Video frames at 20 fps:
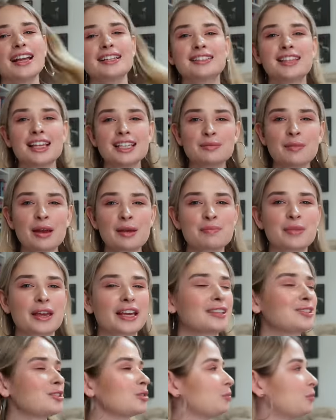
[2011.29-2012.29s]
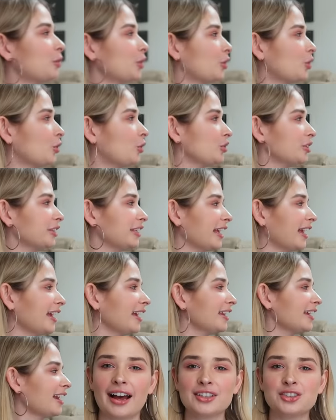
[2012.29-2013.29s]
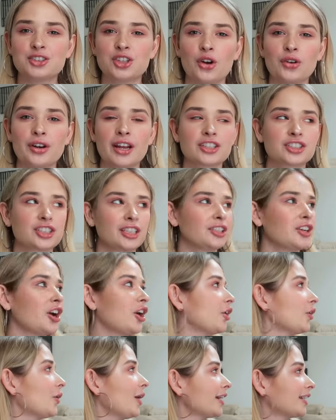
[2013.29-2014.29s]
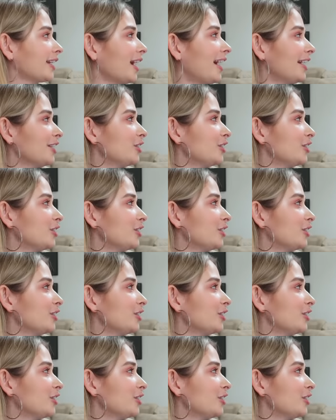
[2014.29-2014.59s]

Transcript: Is this my biggest book haul yet? I don't actually know. It